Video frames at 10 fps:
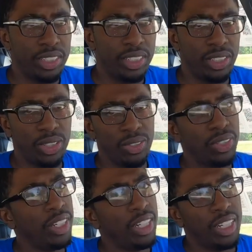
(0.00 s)
So
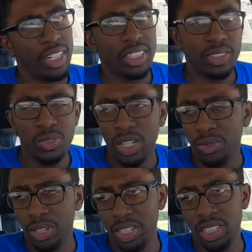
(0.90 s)
that's what
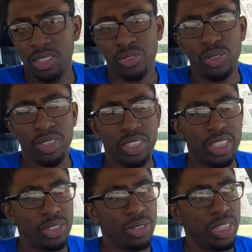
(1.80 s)
I'm really looking for in the
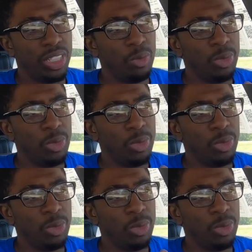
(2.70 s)
next Toyota.